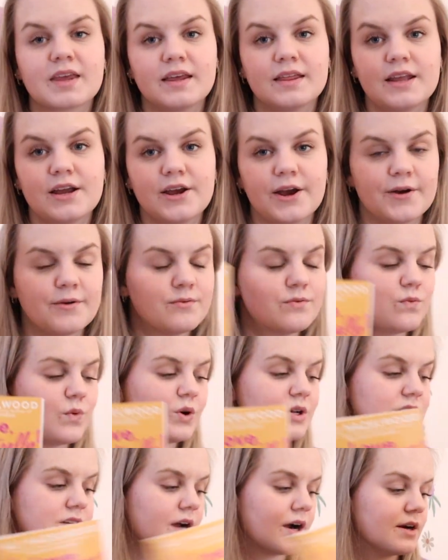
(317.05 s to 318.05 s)
there you go,
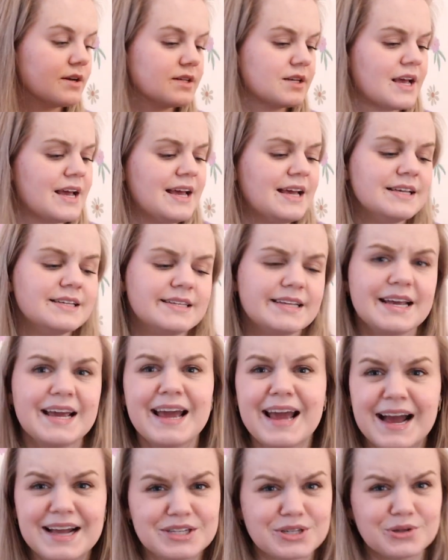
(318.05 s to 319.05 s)
4 stars.
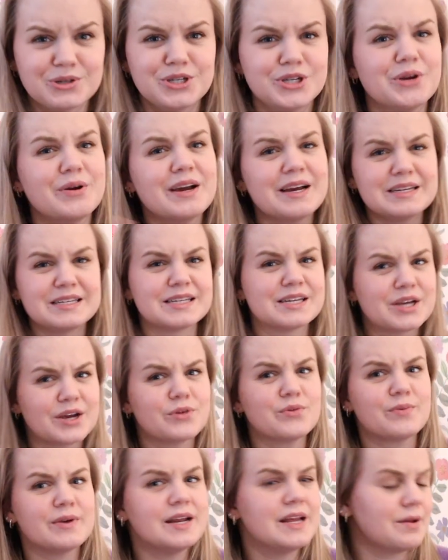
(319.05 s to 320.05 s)
See, I told you, it's a
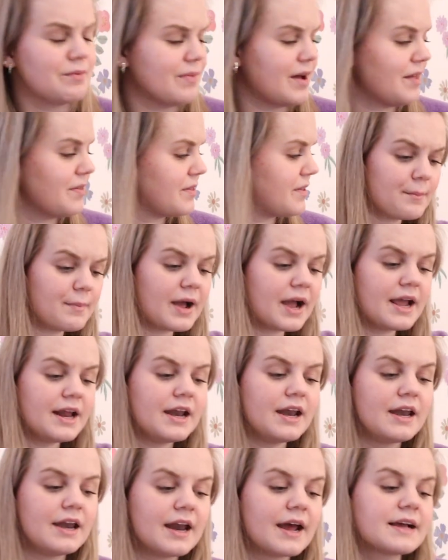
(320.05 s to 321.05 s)
good reading month.
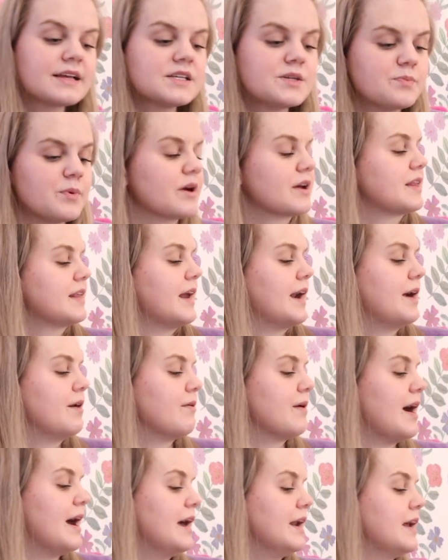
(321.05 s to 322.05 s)
My next book that I
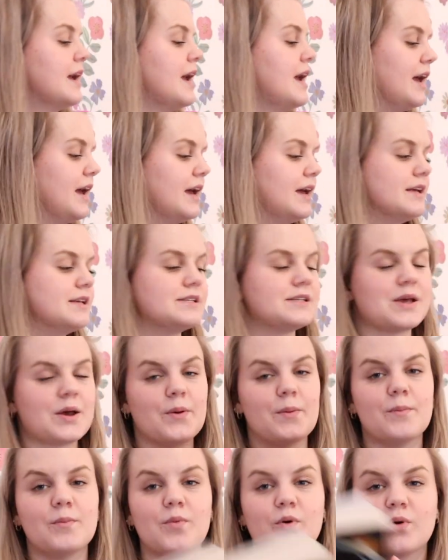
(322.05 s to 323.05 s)
read is
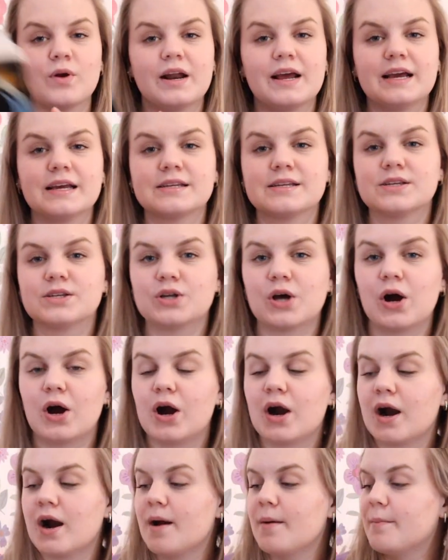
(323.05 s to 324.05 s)
Morning
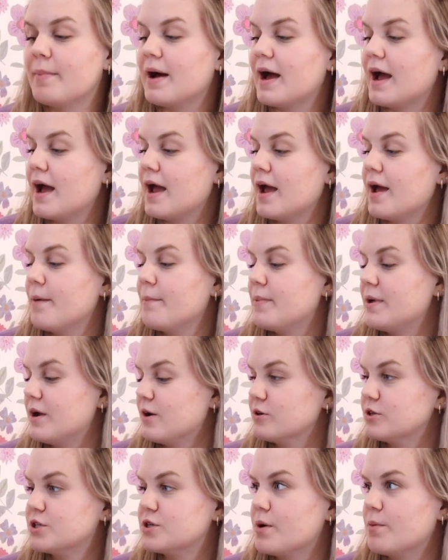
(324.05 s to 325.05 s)
Star by
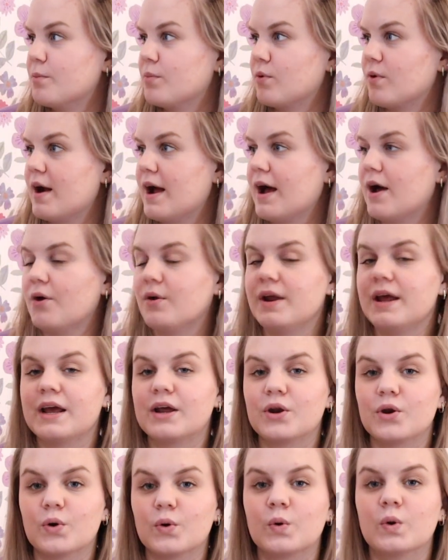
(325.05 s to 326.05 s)
Pierce Brown.
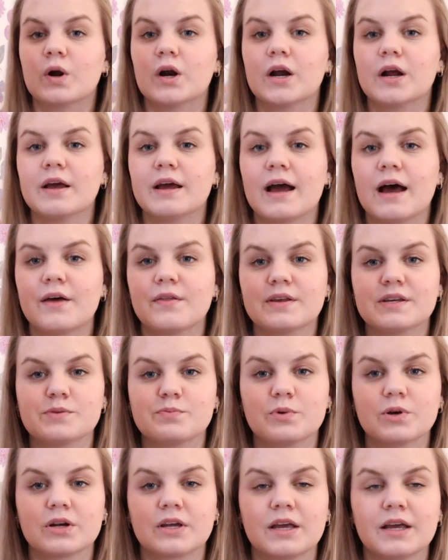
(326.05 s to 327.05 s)
Ignore how this
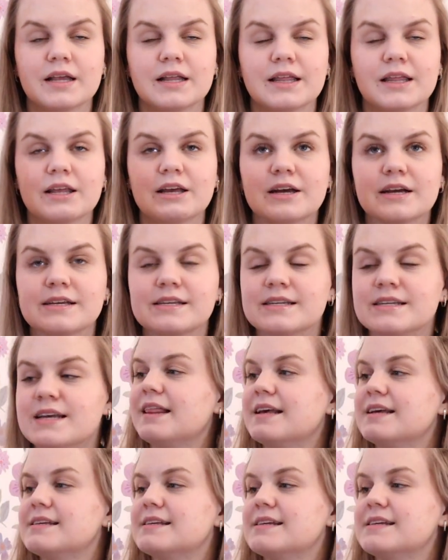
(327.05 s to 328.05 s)
book looks.
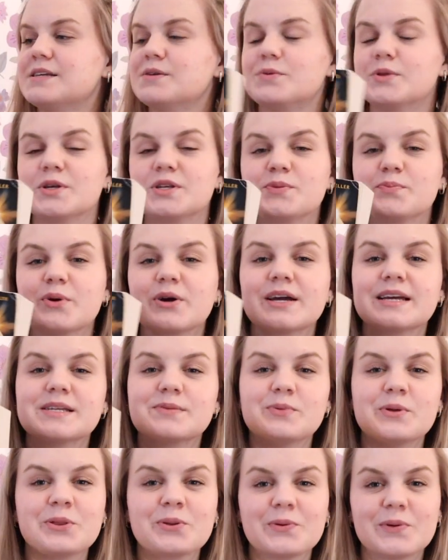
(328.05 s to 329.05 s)
This book has
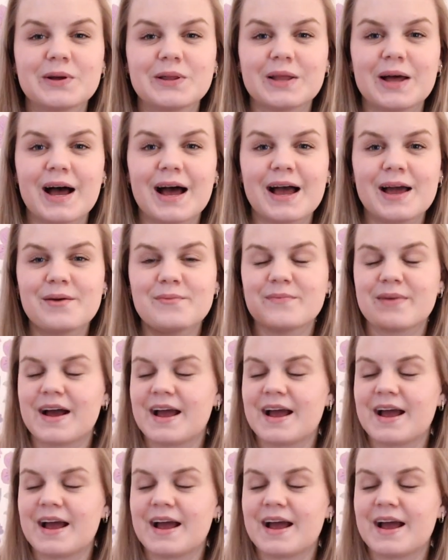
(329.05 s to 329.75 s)
been through a lot.